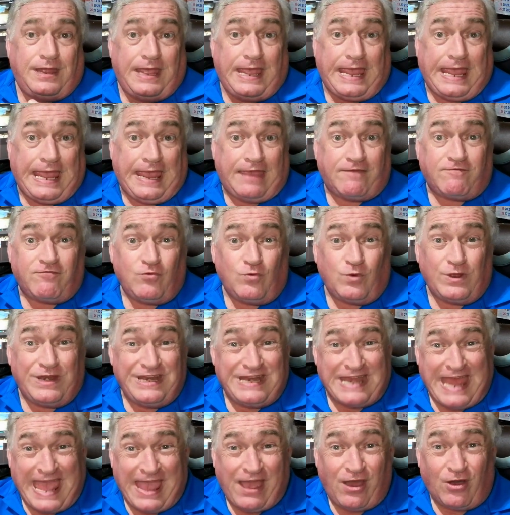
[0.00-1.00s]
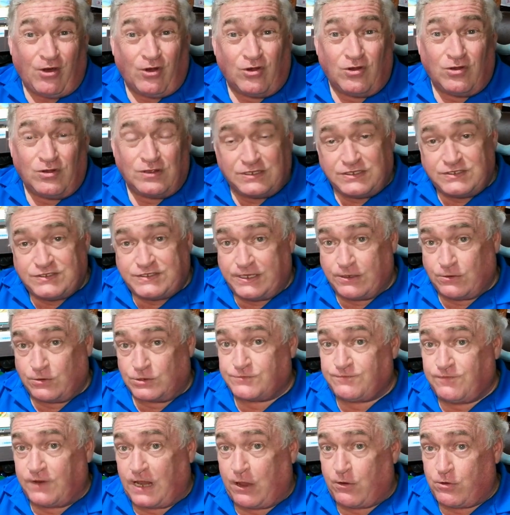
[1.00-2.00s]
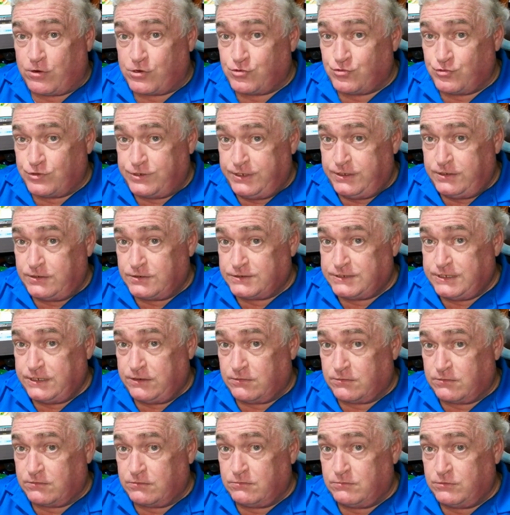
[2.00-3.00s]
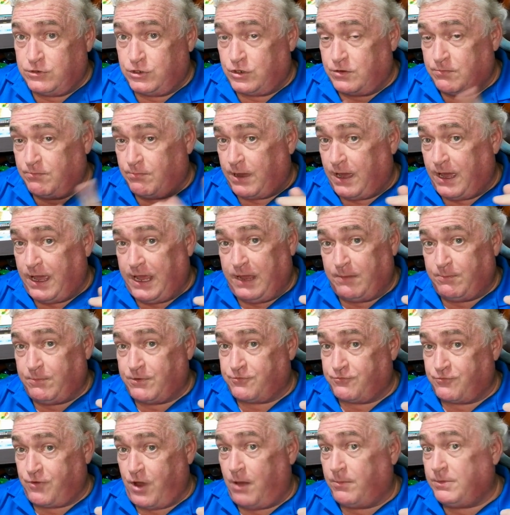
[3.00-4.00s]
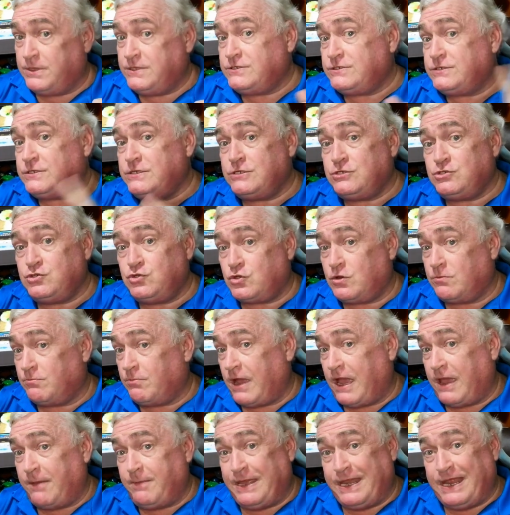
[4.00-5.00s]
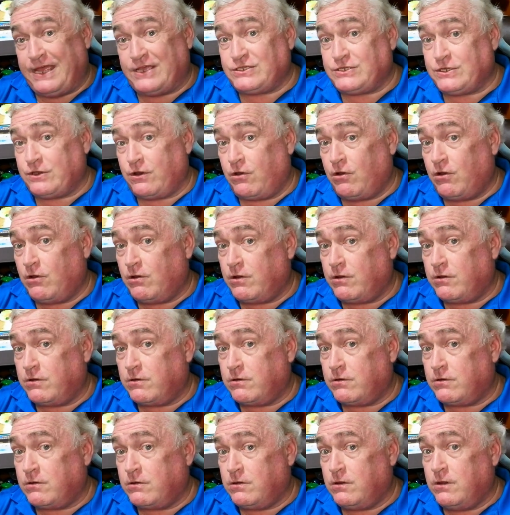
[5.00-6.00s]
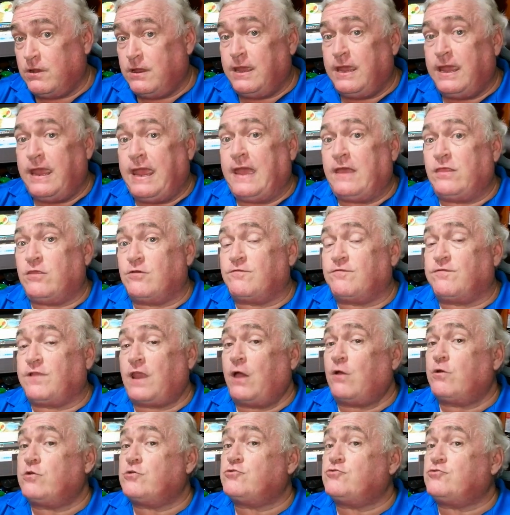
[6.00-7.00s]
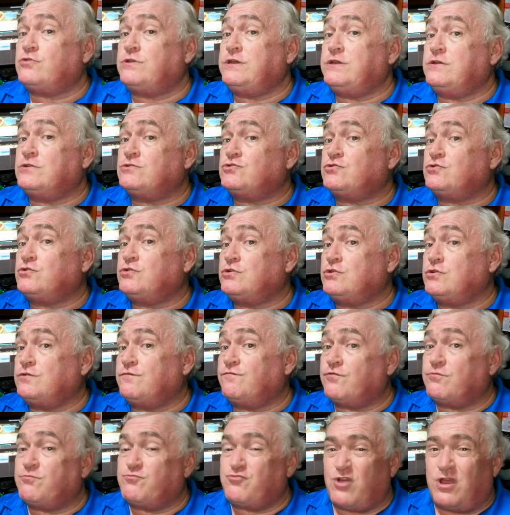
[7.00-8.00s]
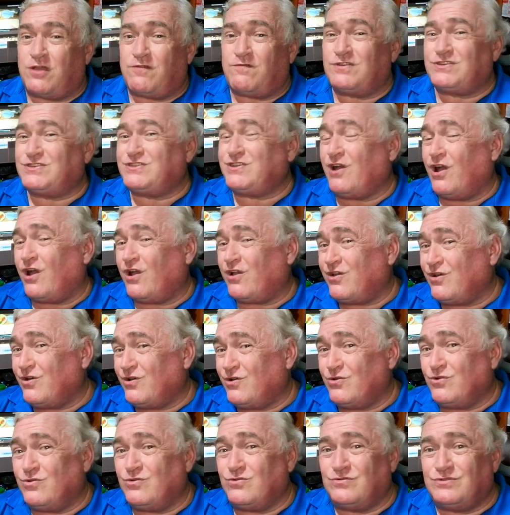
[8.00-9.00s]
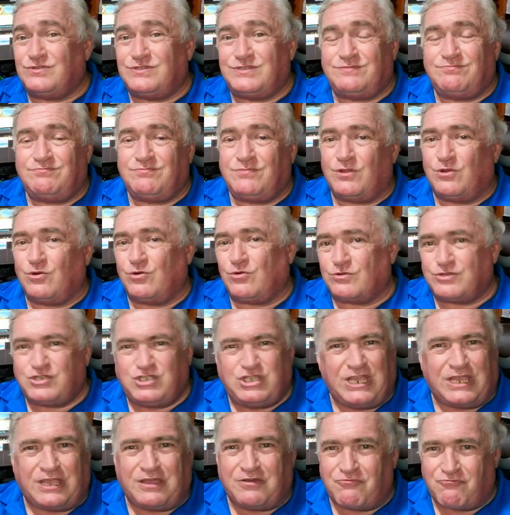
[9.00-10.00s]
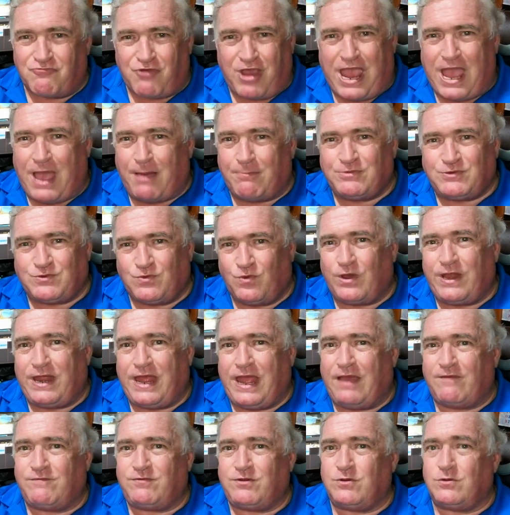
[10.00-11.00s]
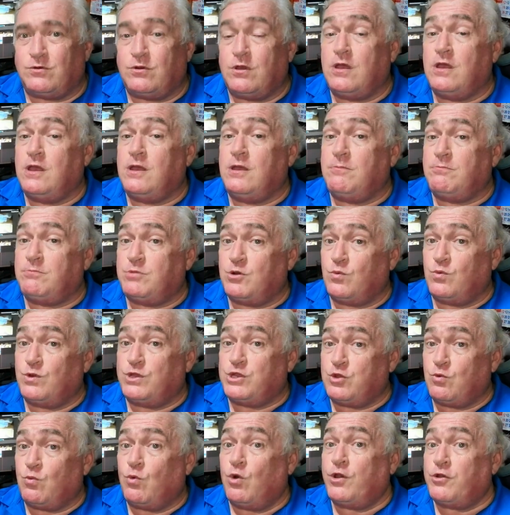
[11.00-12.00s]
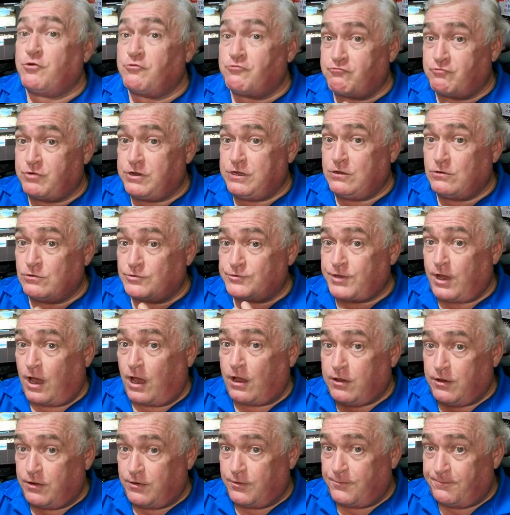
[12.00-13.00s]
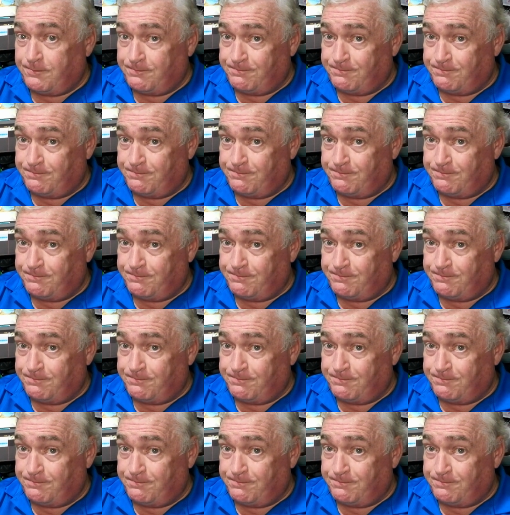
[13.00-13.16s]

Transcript: Everyone now sells flour tortillas here. You can buy them at Robinson's, you can buy them at S&R, and the flour tortillas are good for breakfast tacos, little chicken wraps, what have you. But when you want a real taco,